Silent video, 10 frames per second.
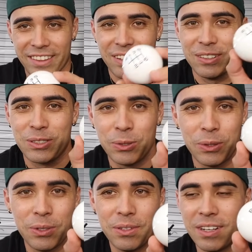I thought it was
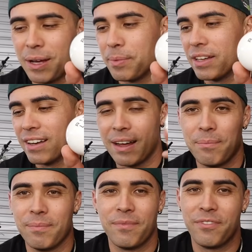cool. I mean,
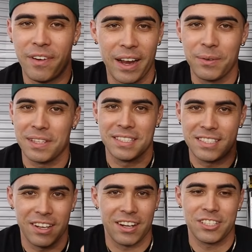I'm fine with the
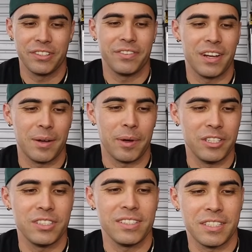stock shift knob. I
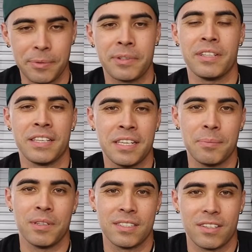usually typically
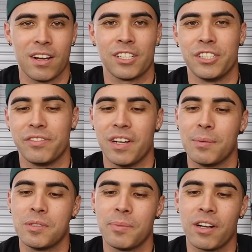keep the stock shift
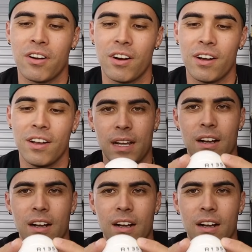knobs in my car.